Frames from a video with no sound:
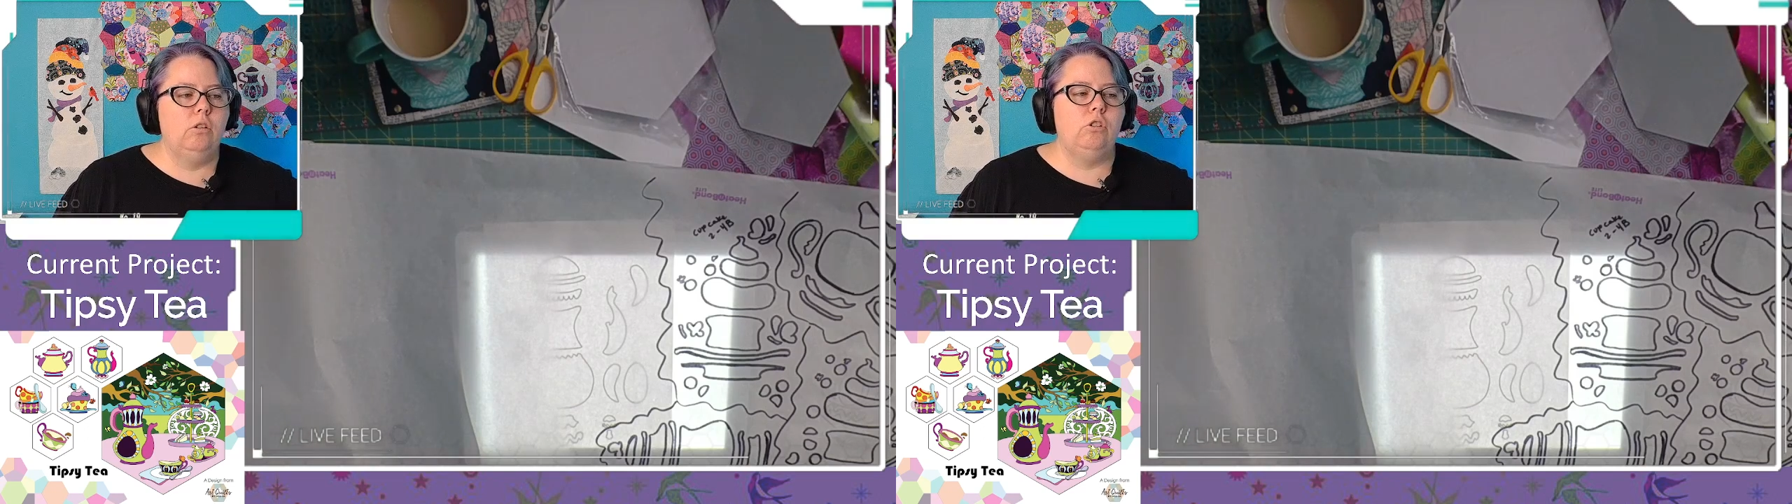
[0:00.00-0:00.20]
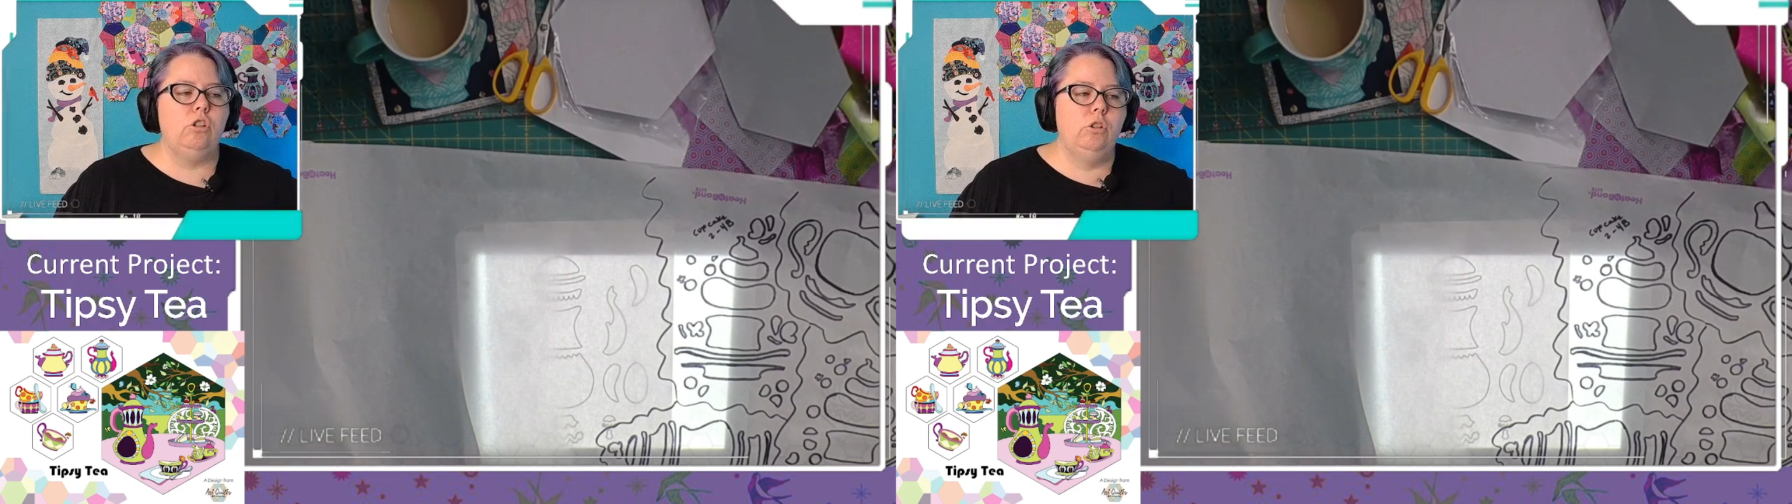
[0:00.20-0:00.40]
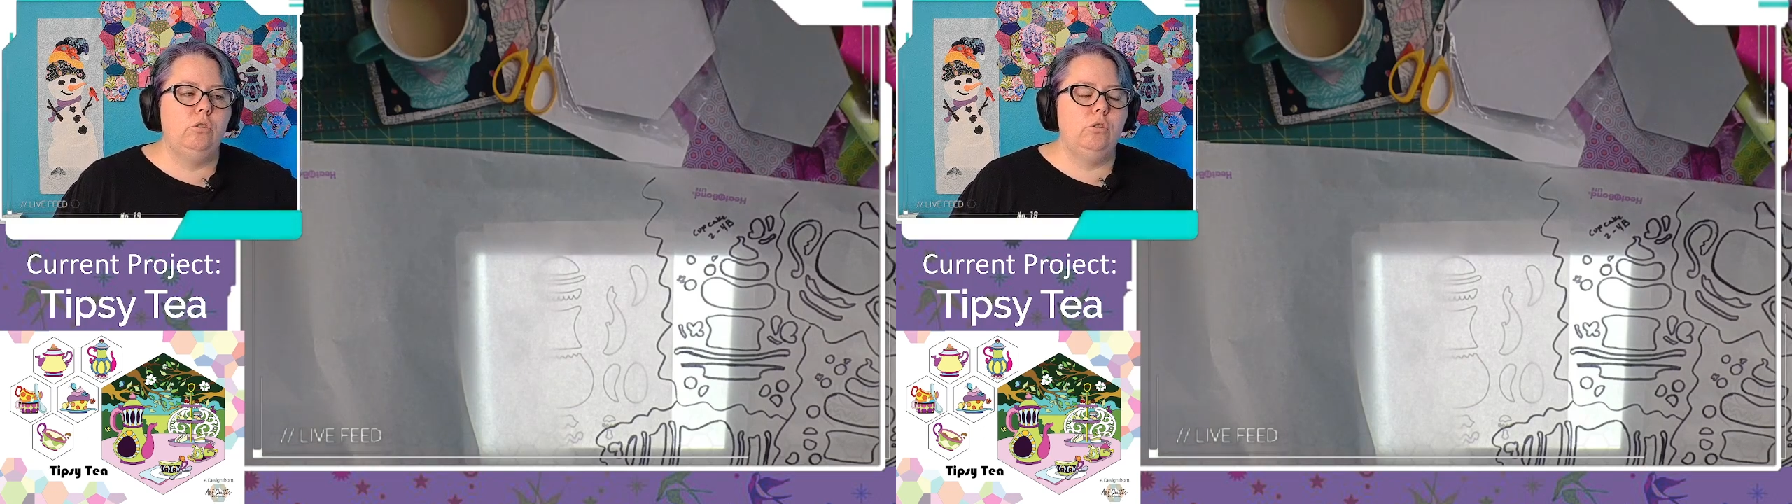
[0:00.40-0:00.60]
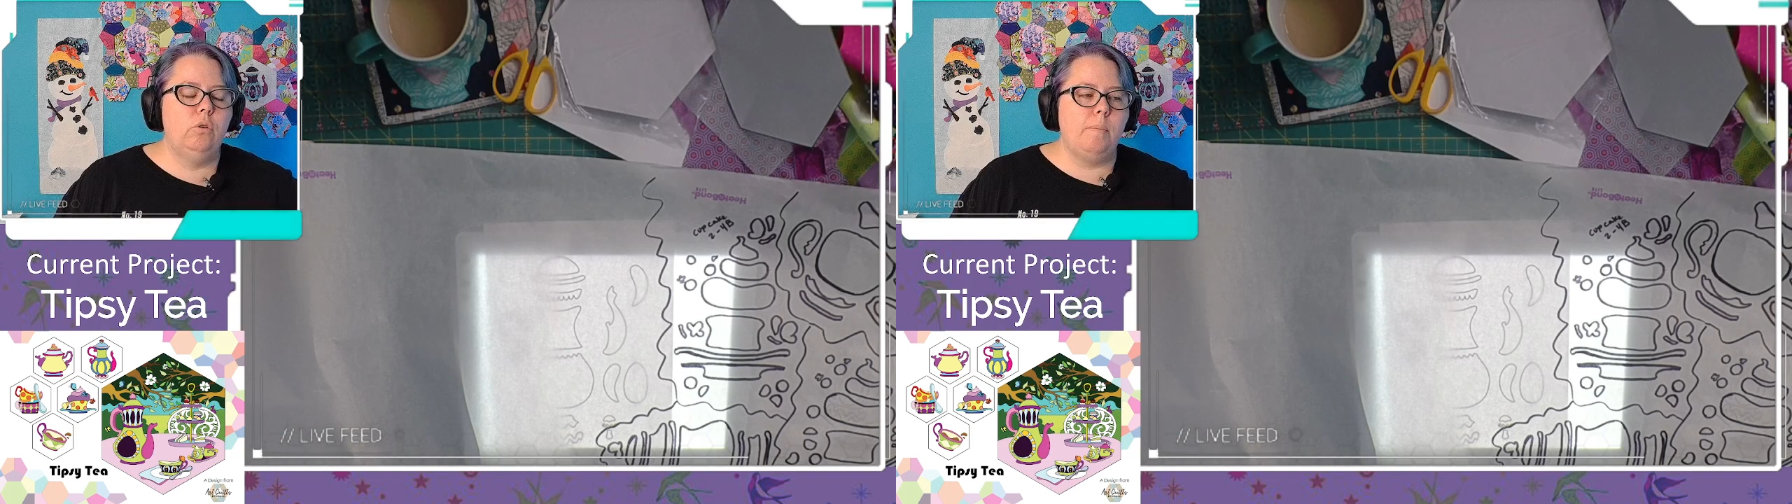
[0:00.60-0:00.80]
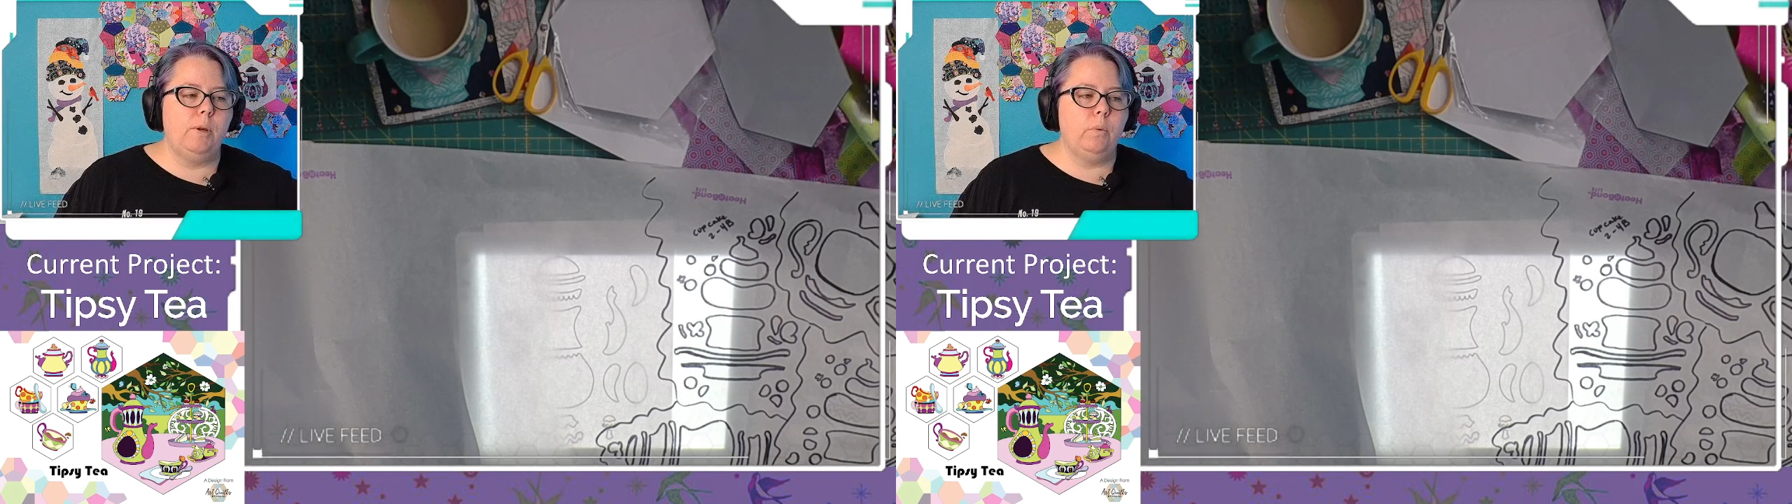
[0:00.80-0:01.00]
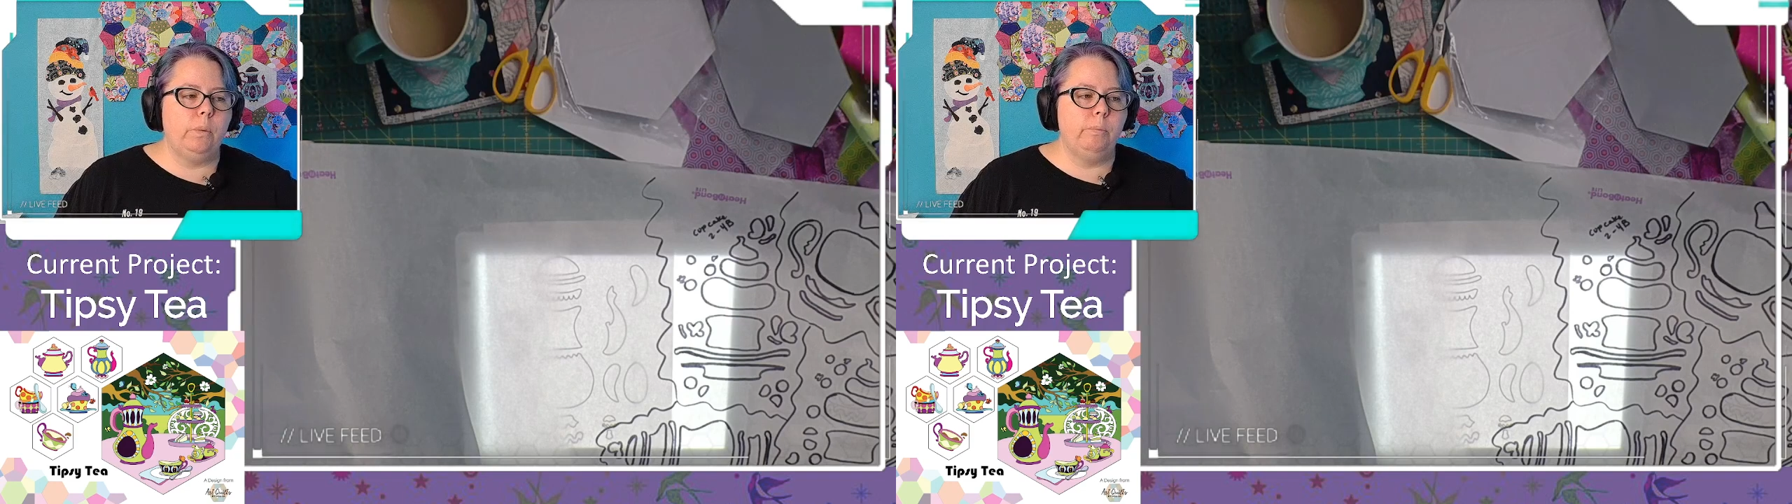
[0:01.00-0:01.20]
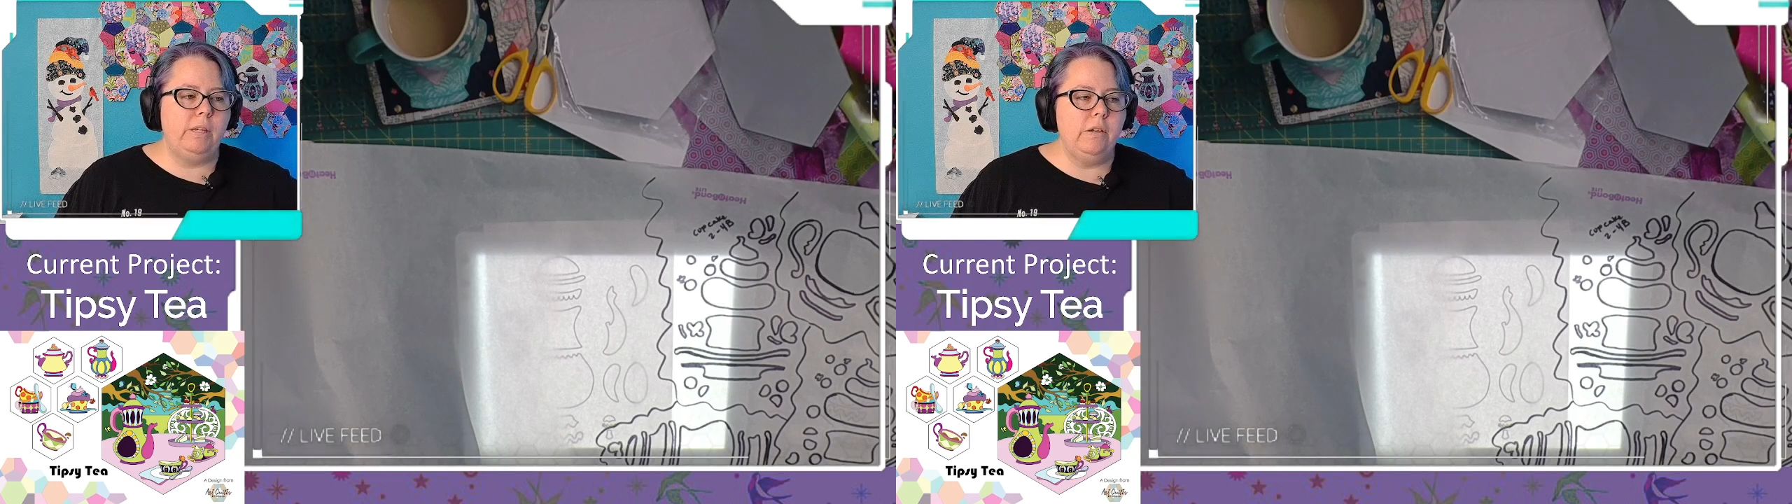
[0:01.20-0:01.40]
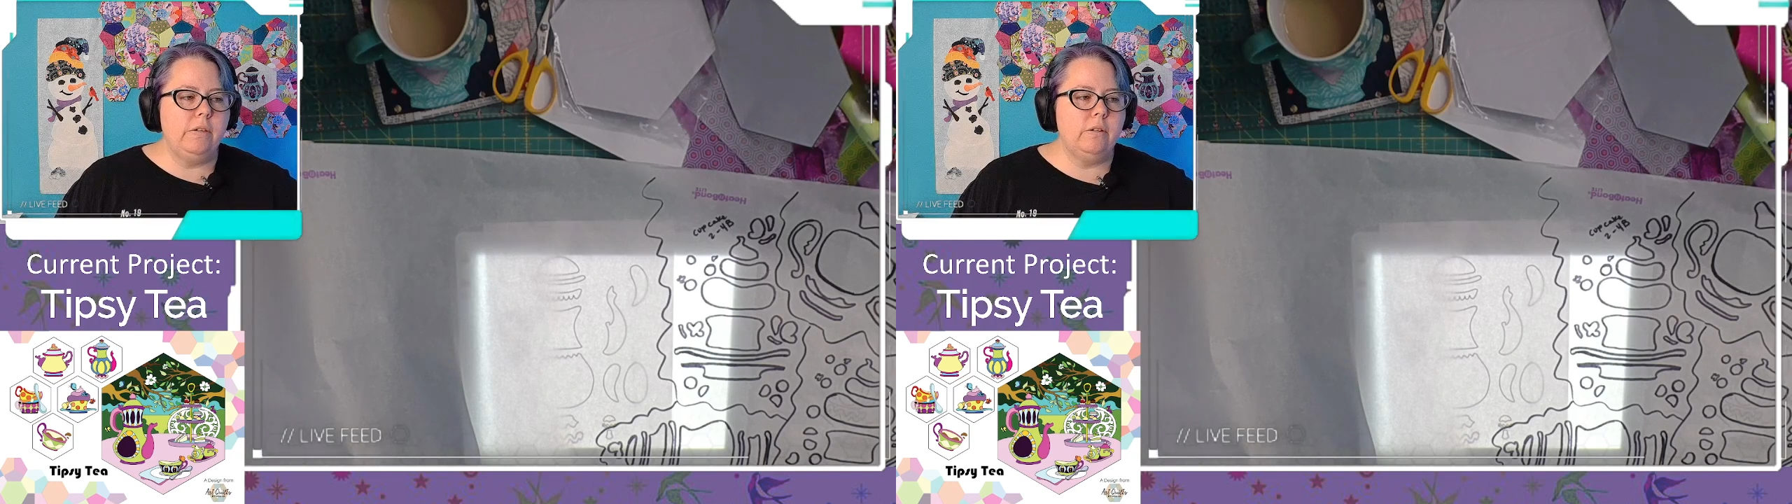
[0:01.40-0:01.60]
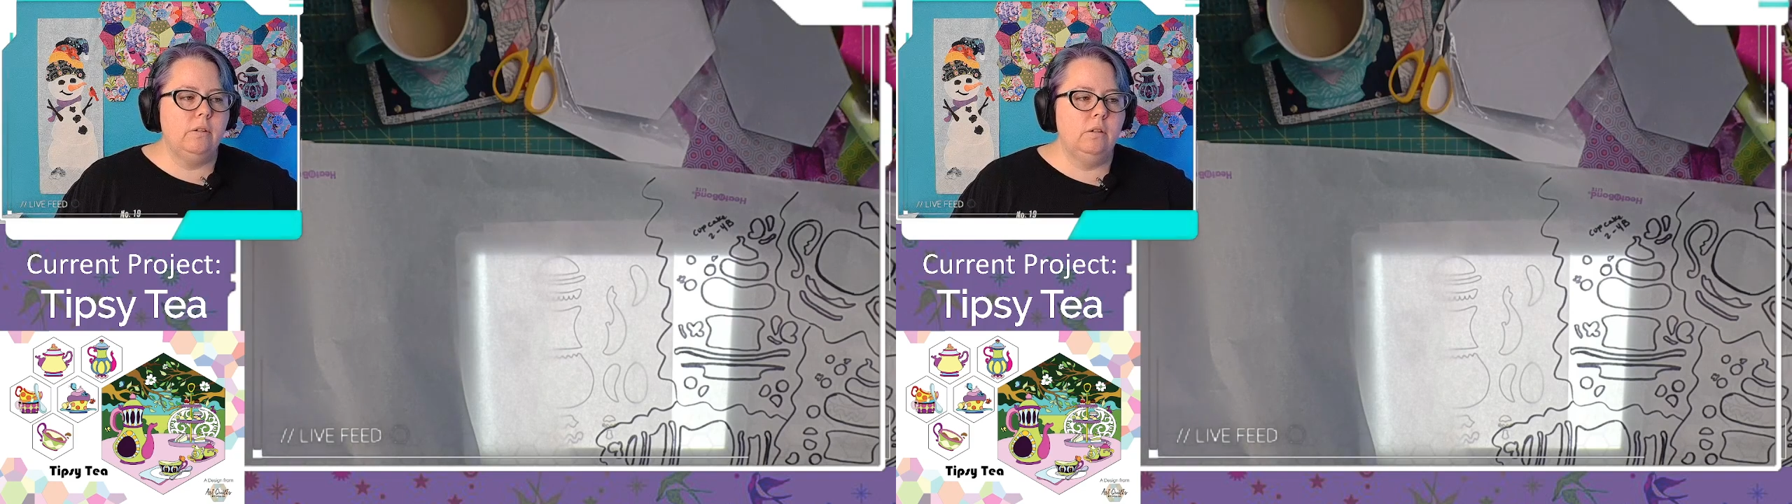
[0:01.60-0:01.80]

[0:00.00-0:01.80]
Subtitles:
Do you do amigurumis?